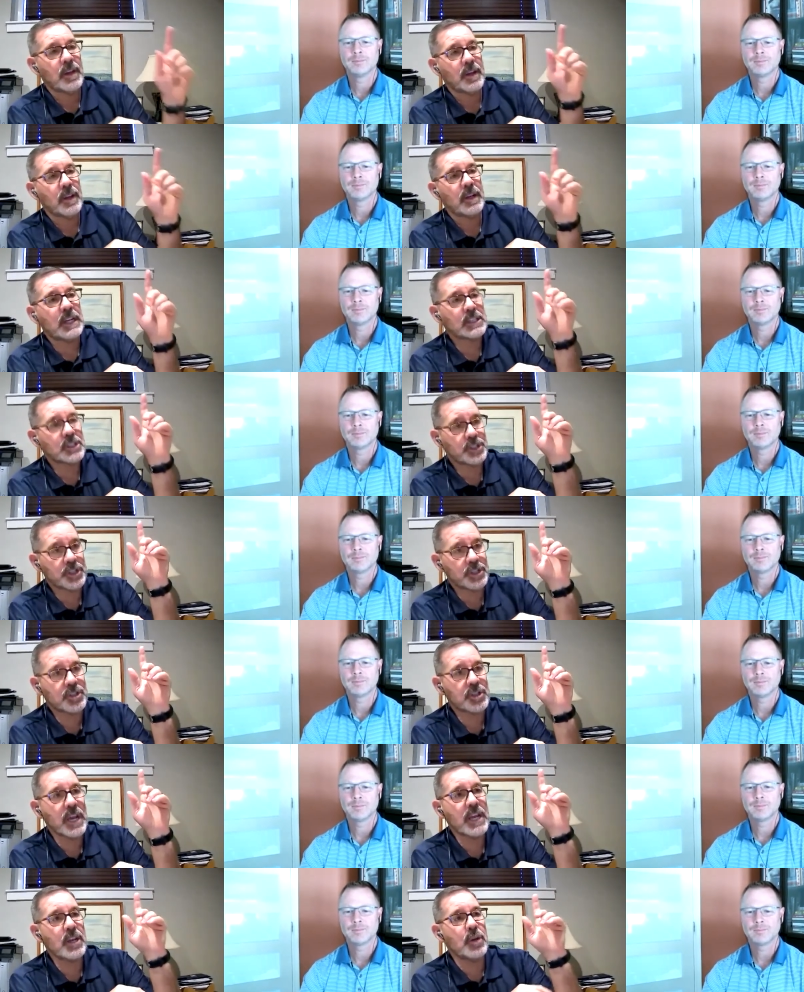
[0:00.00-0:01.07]
Speaker 1: let's just
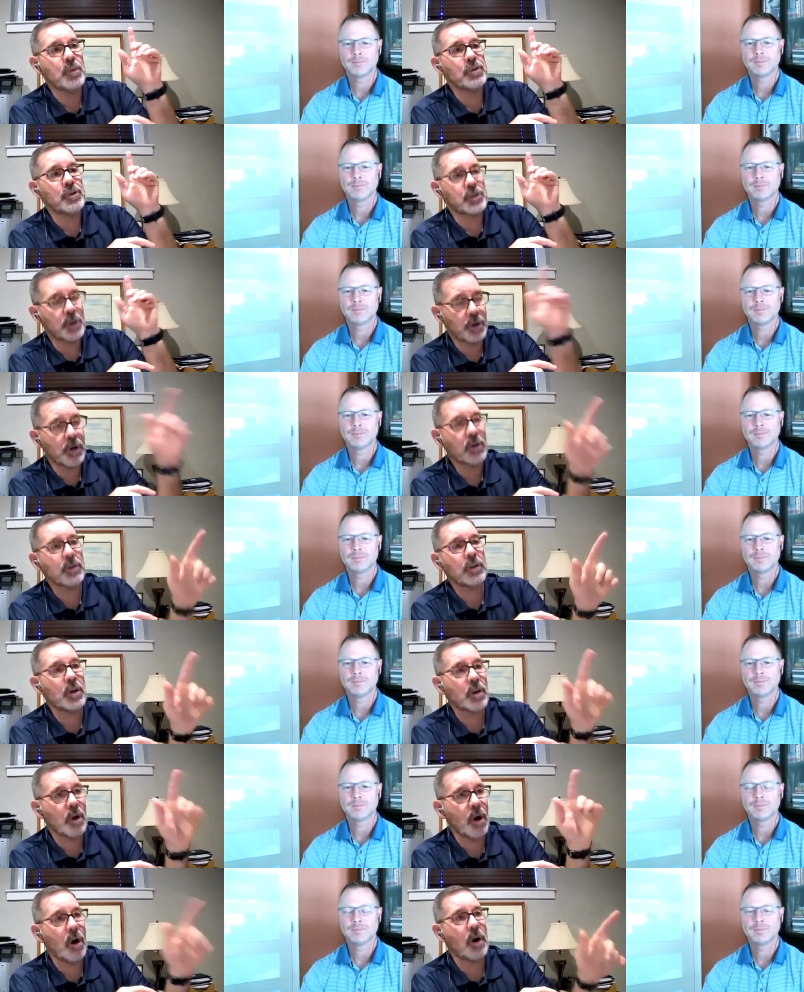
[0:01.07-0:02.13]
say you took the
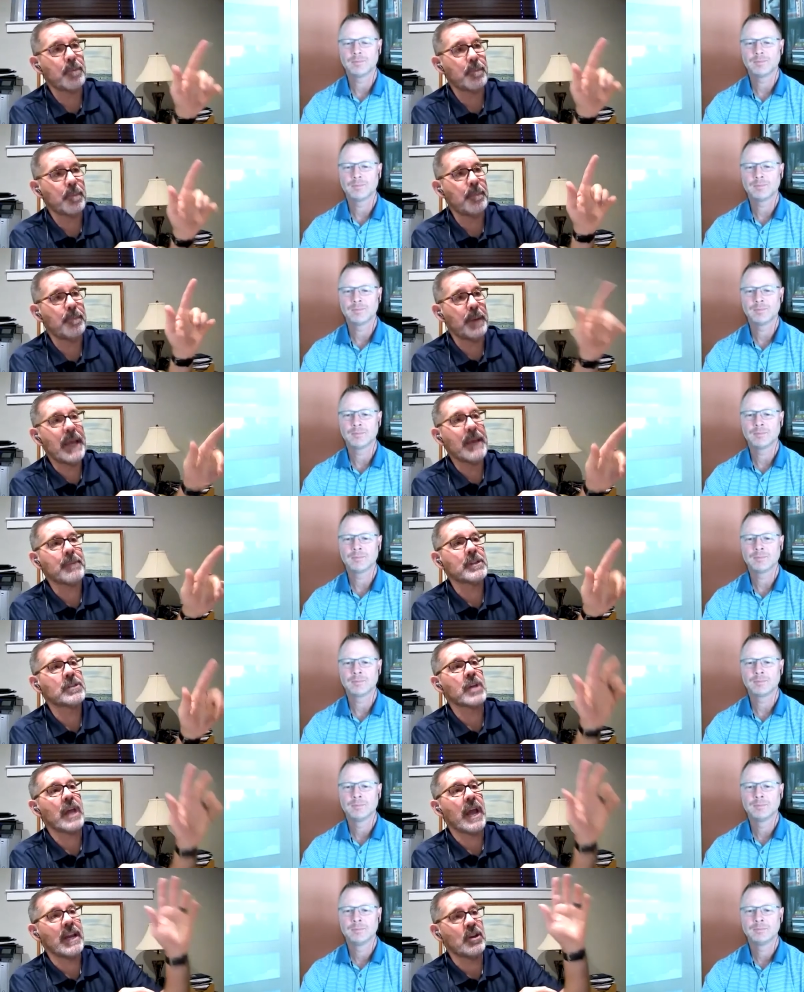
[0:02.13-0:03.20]
car payments
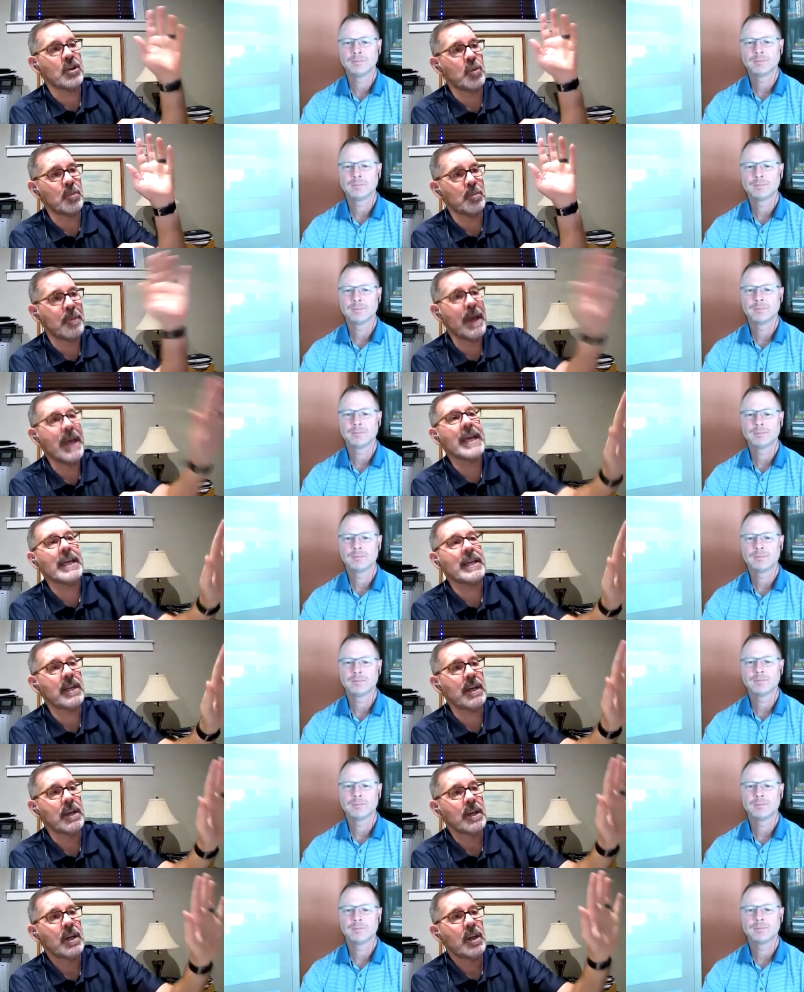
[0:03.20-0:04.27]
and you made
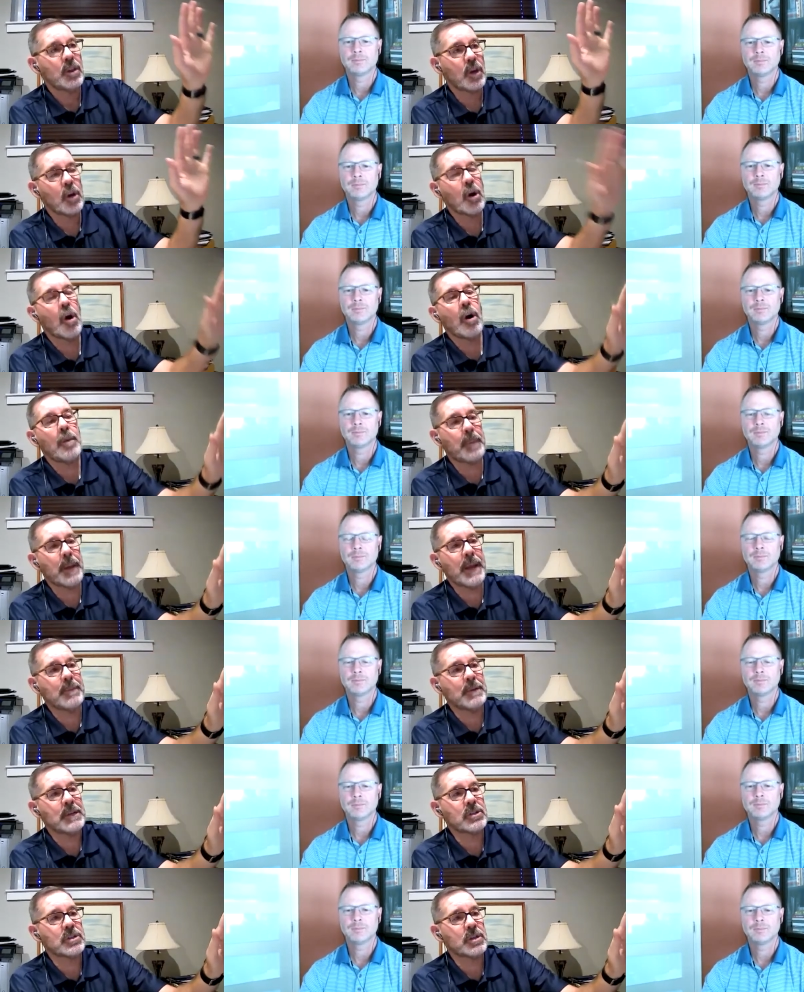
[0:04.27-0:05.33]
the car
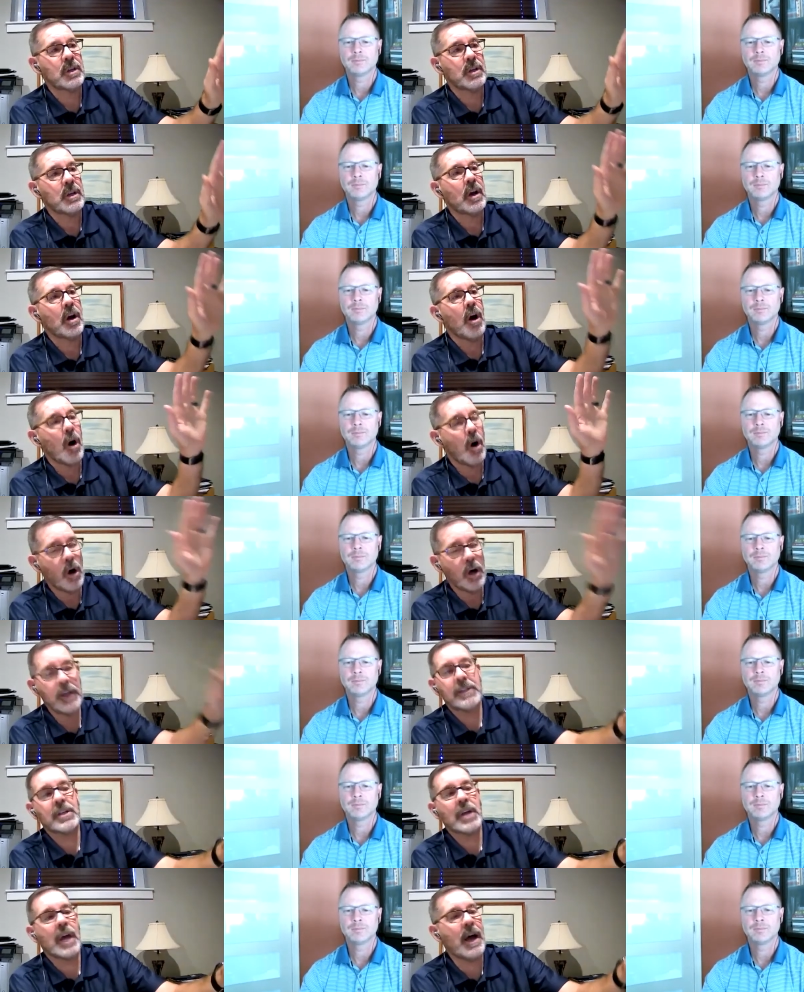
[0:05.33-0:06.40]
payments on
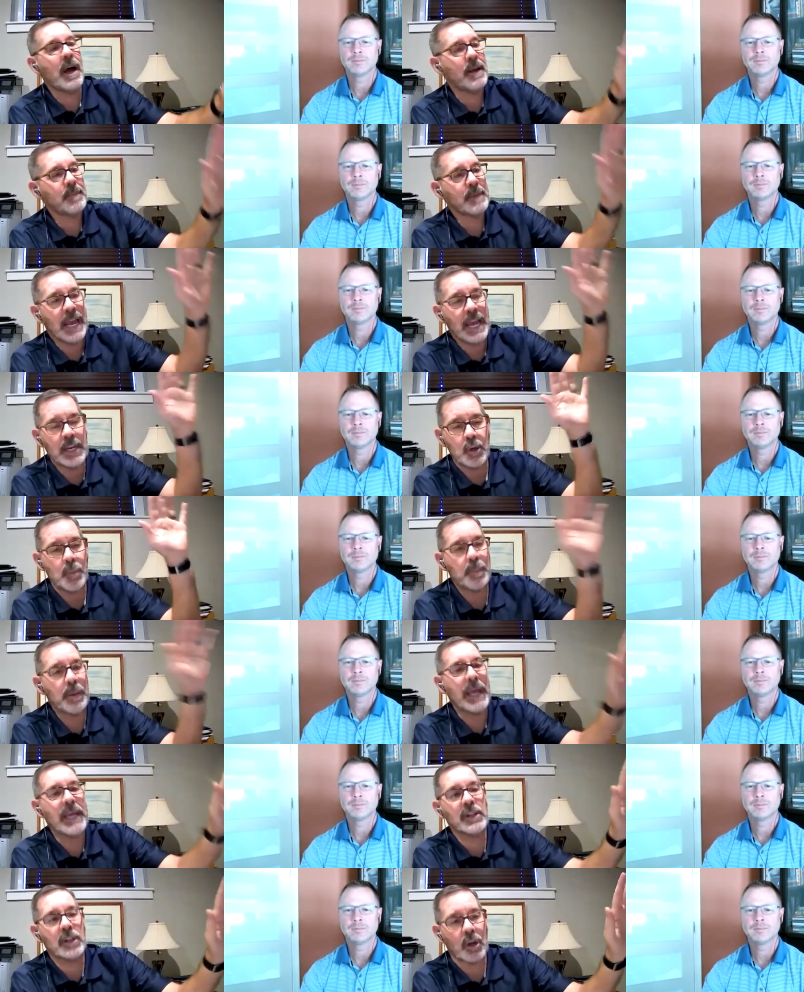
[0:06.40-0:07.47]
time and you
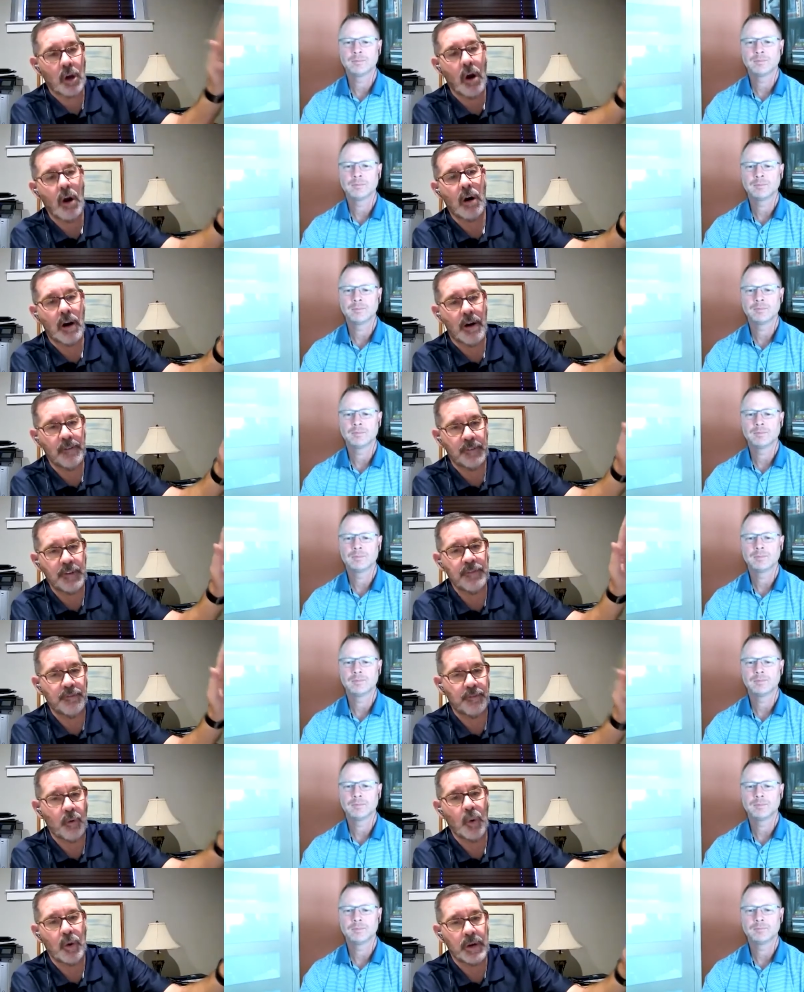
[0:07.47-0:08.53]
paid the car off in
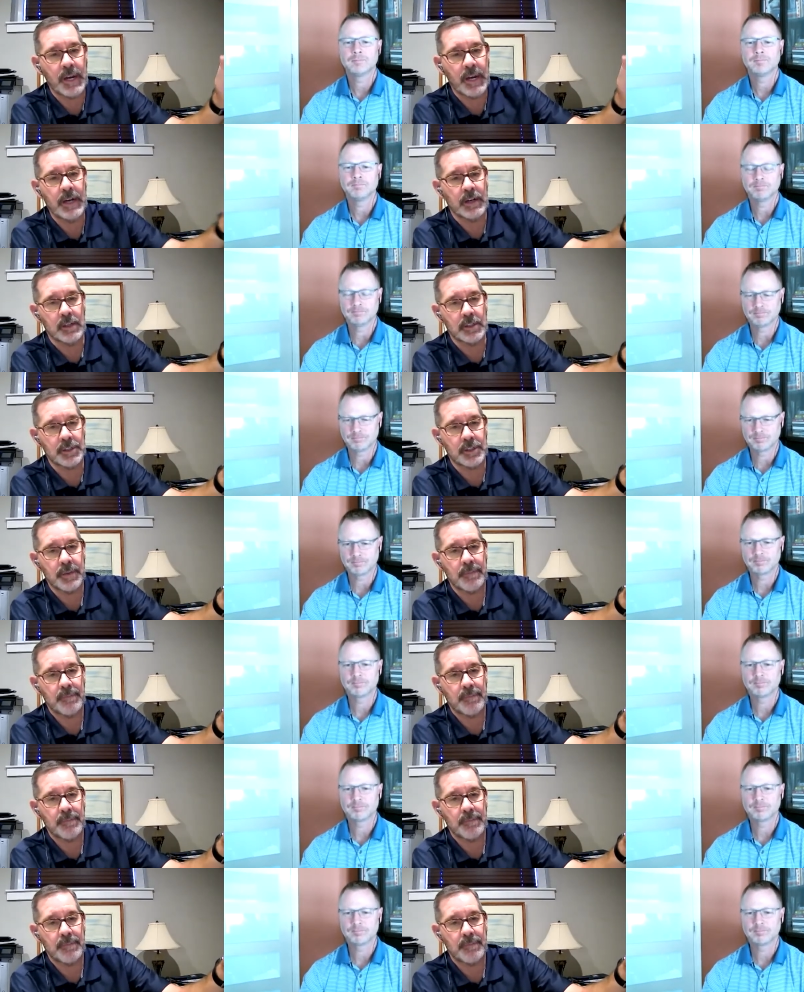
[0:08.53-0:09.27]
four years.